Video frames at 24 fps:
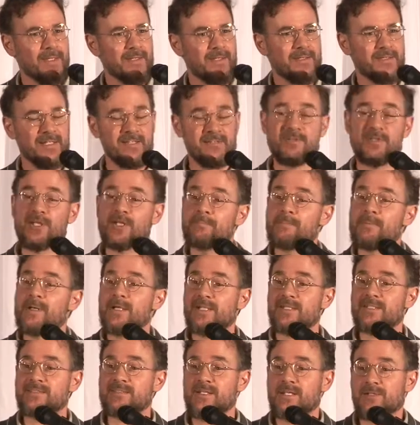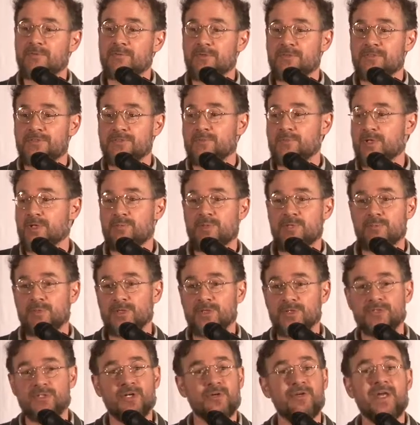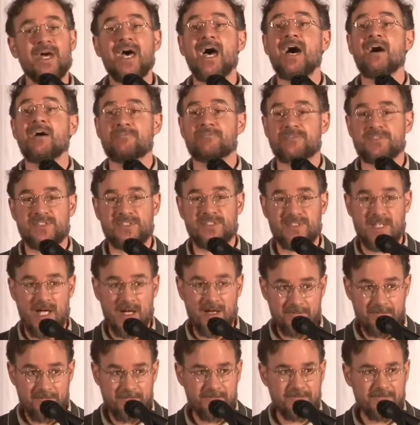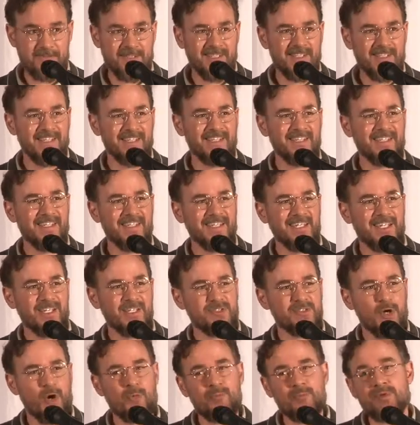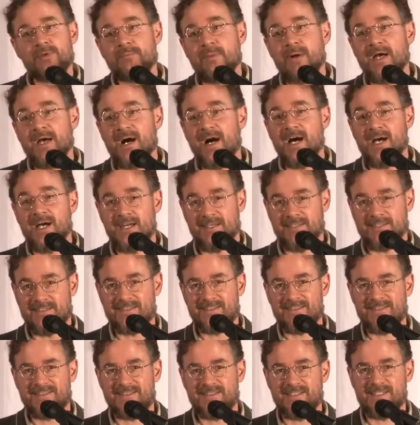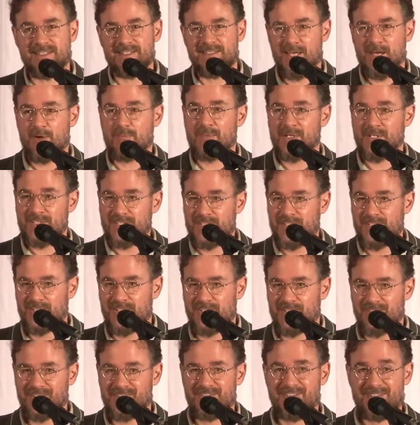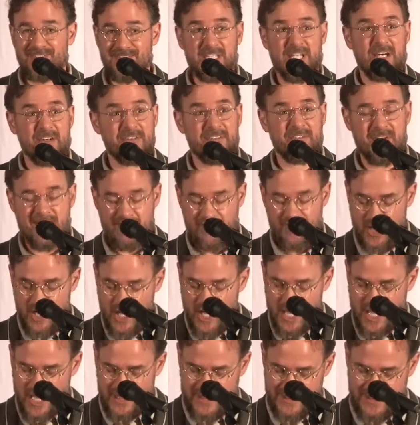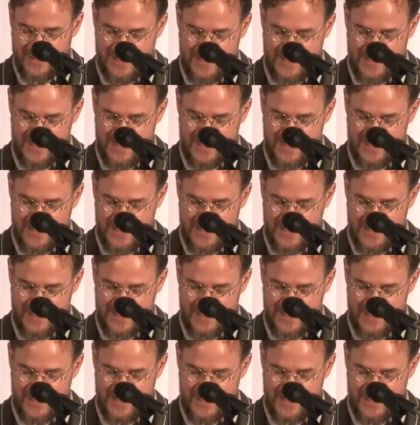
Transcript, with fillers: and living in Pakistan with so many people who don't have stuff has opened my eyes to just how much stuff I've got.